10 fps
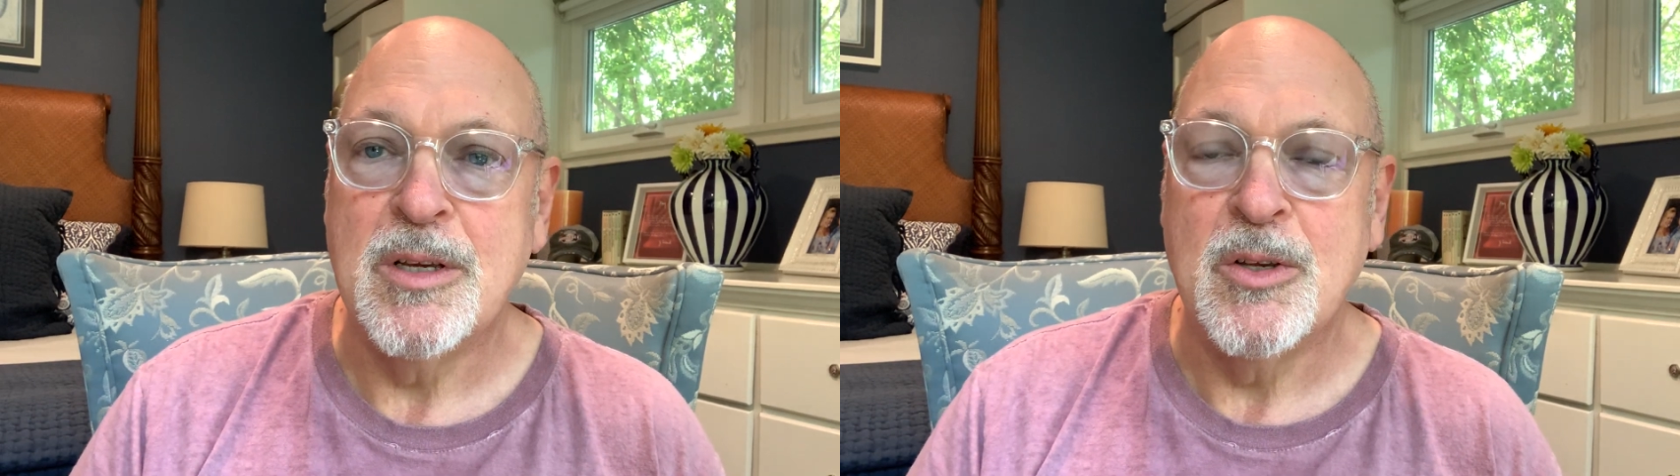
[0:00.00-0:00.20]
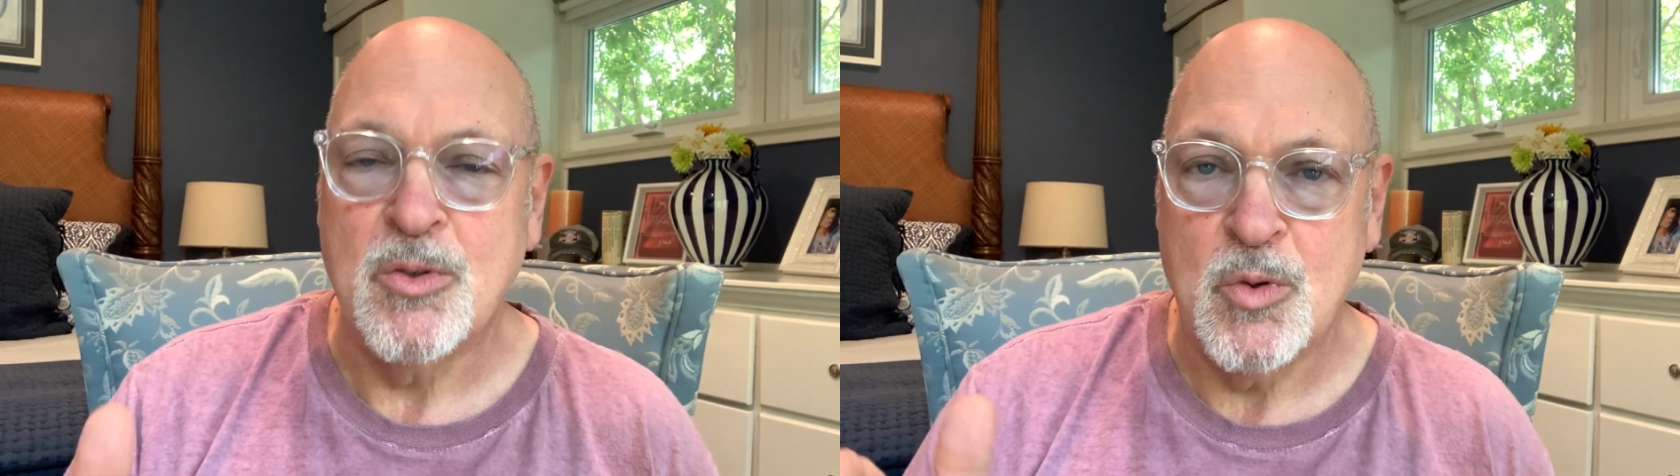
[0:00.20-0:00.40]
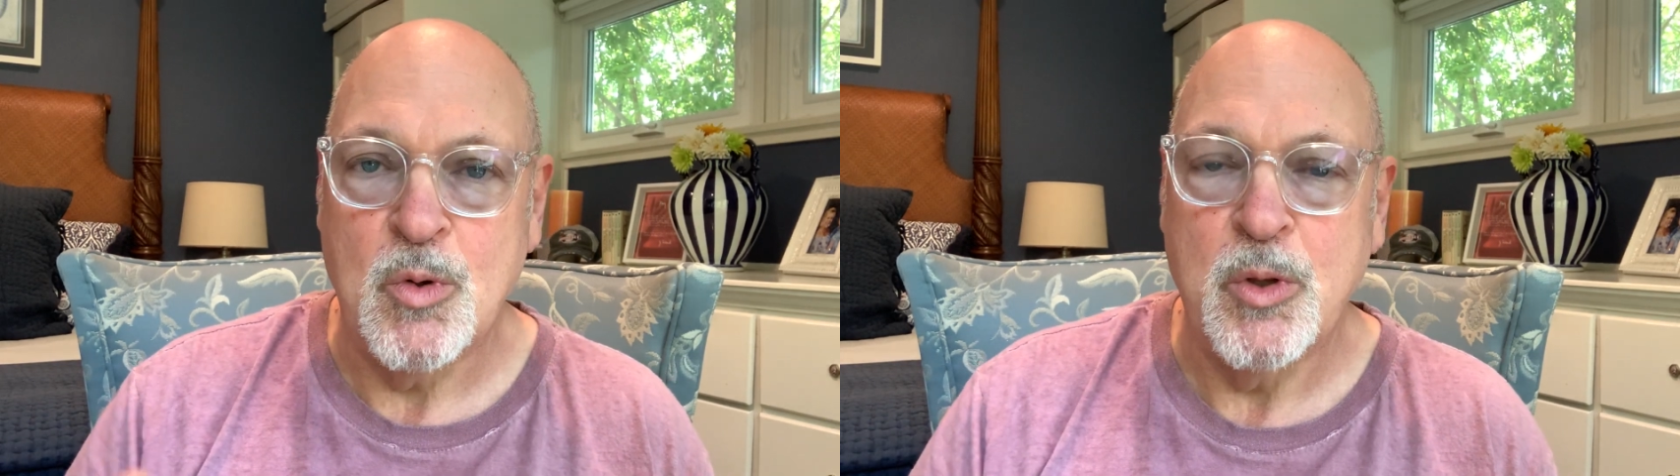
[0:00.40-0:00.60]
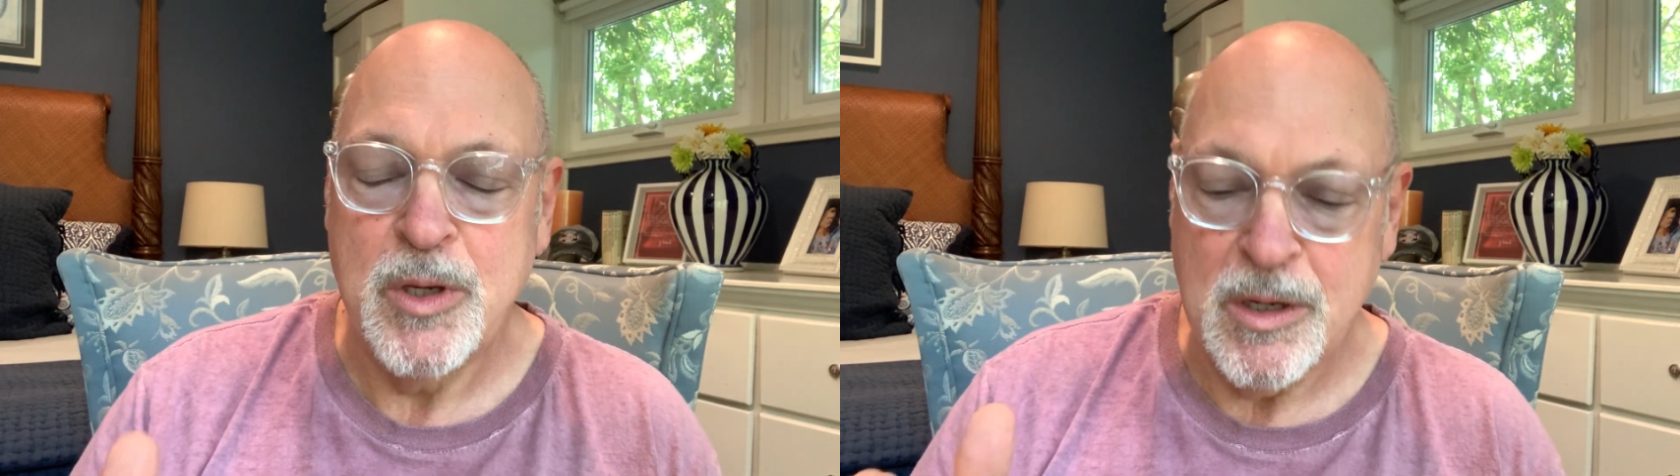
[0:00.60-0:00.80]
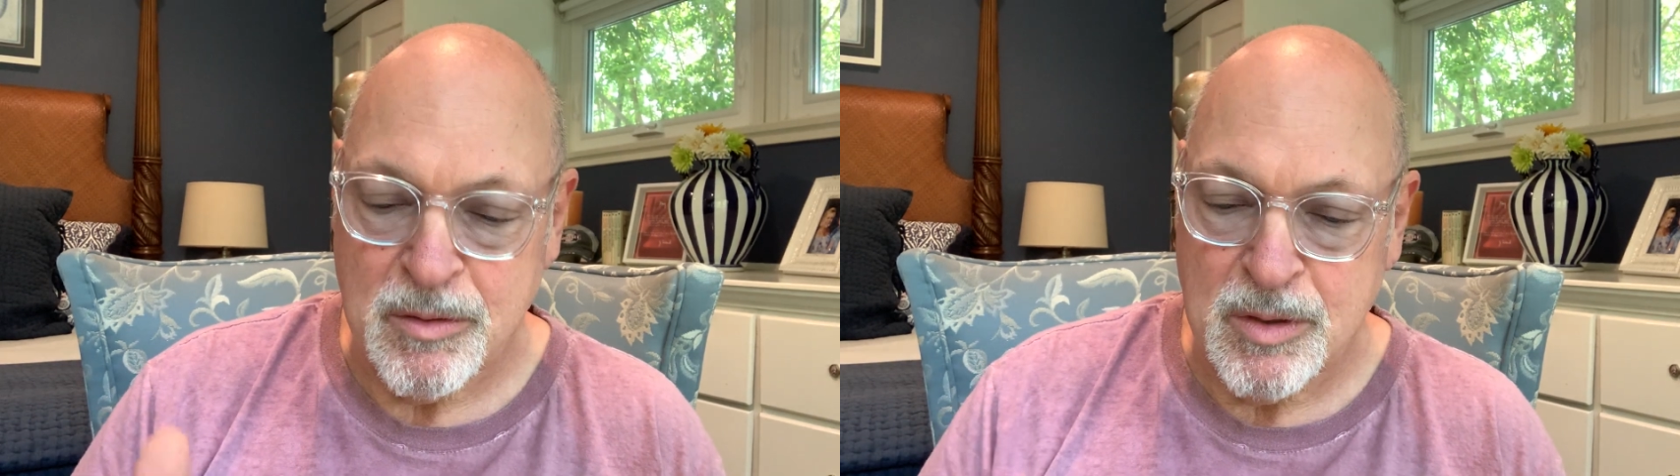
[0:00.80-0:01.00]
It's
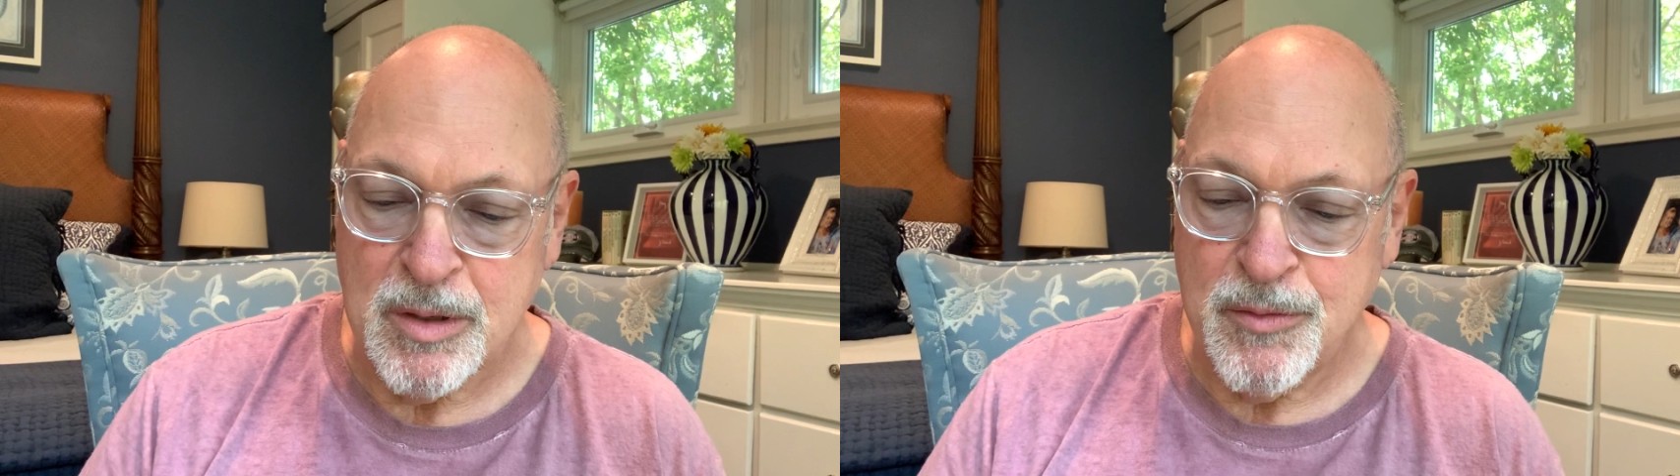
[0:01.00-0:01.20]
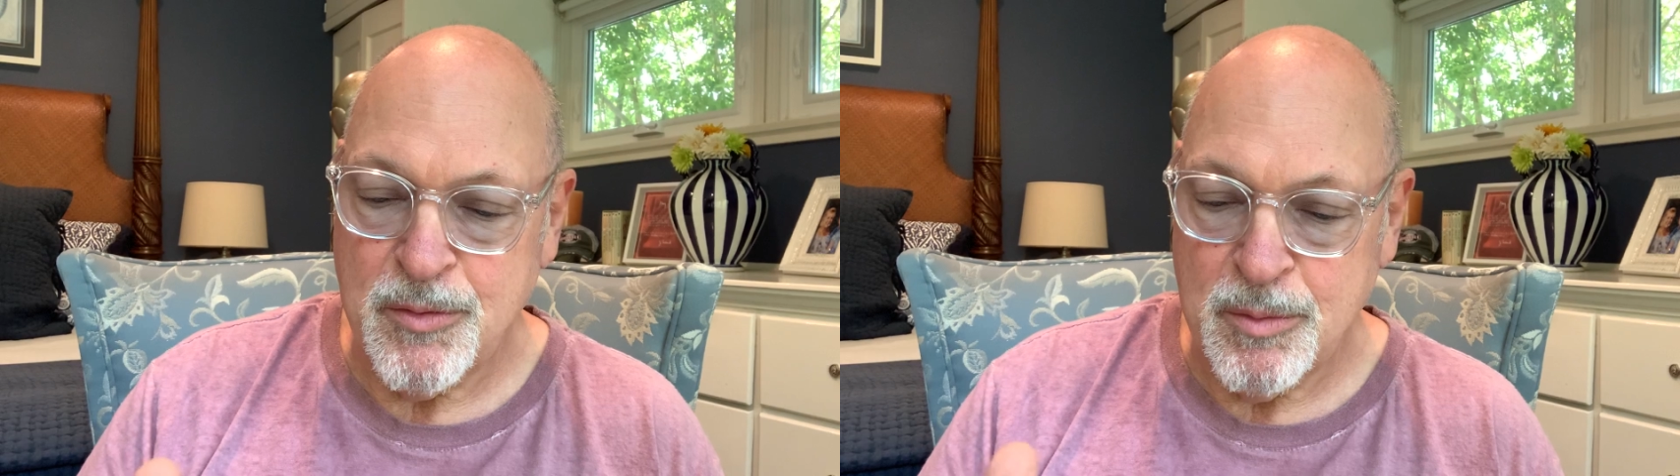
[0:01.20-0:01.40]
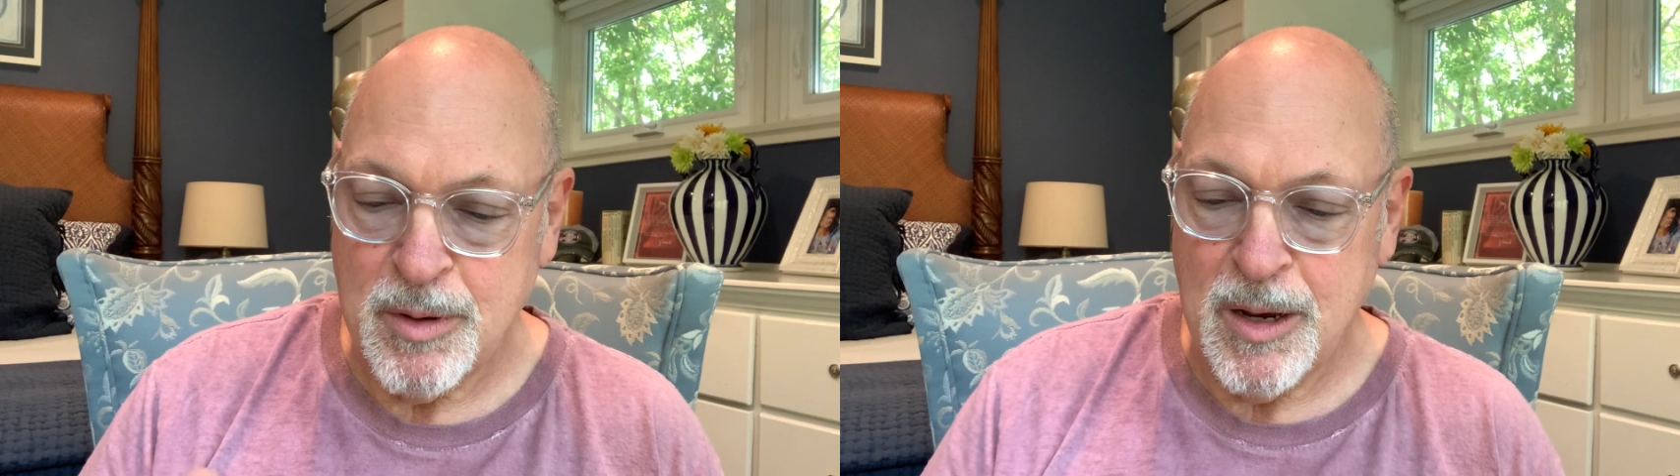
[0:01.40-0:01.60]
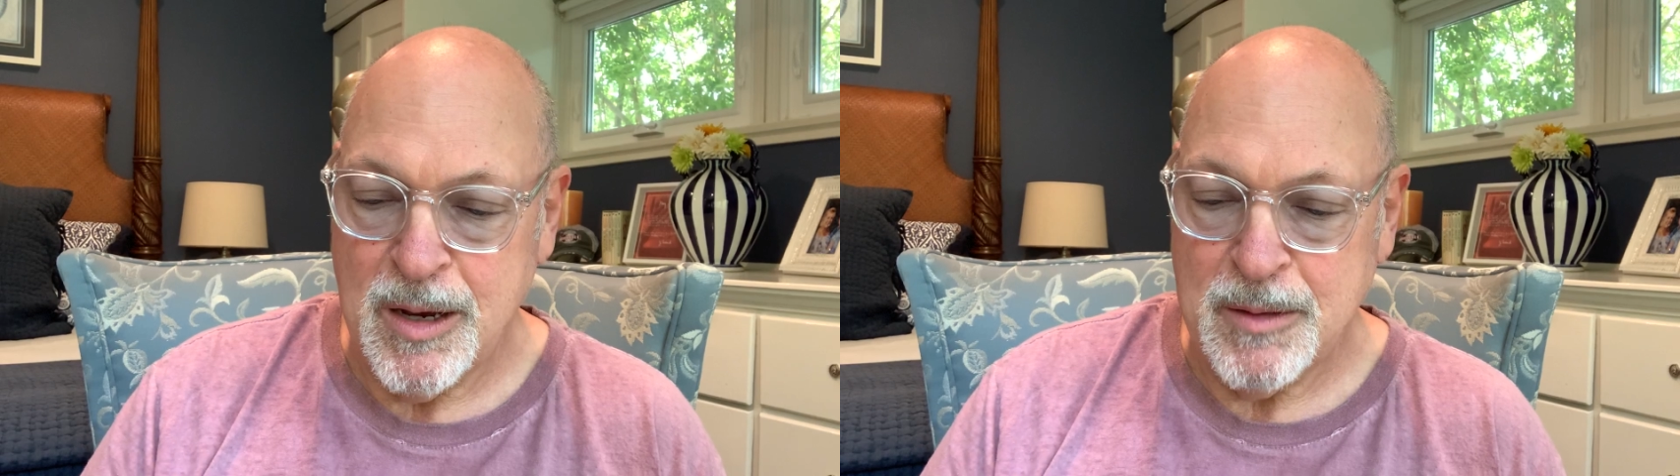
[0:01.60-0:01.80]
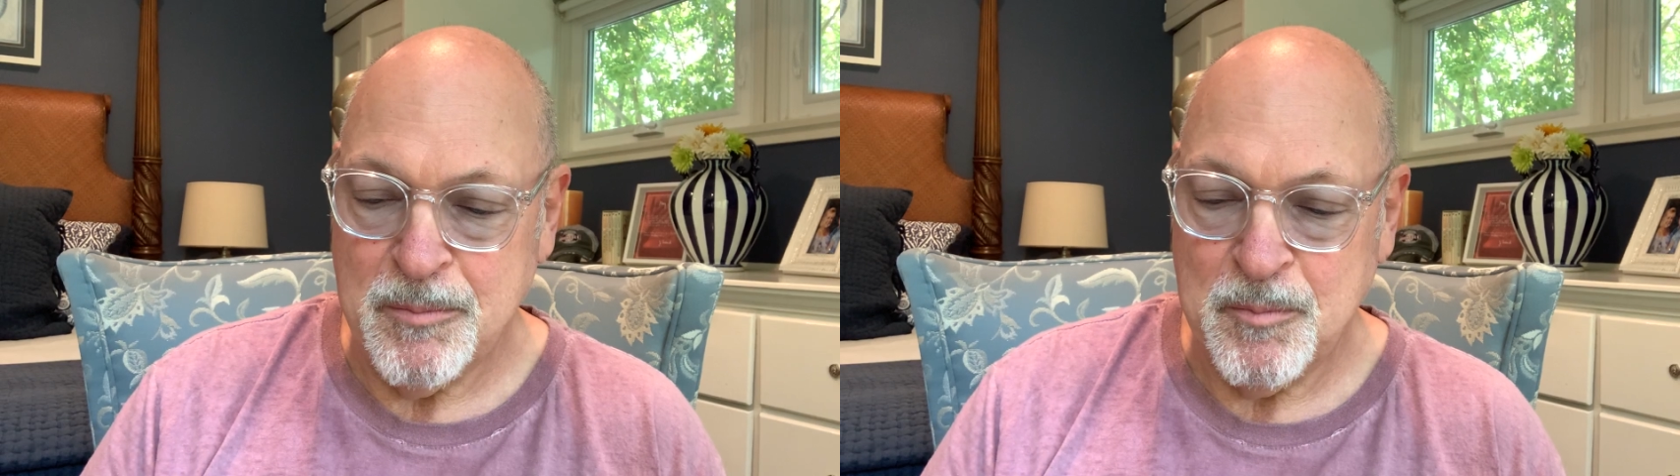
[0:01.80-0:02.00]
truly a gift from
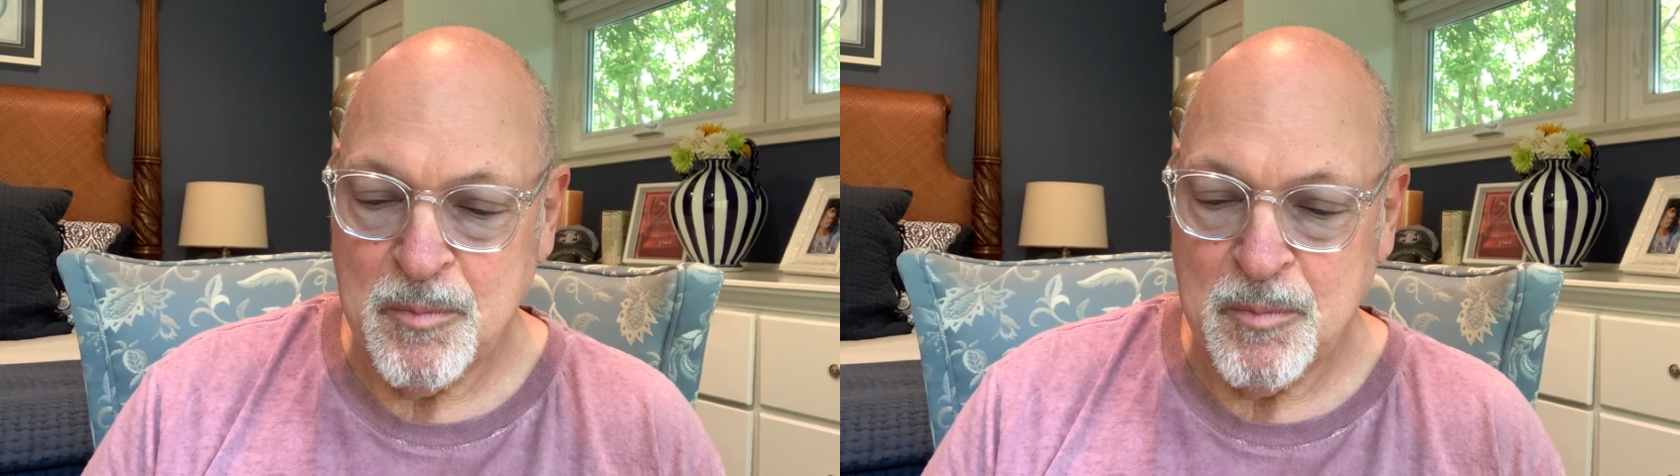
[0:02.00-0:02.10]
God.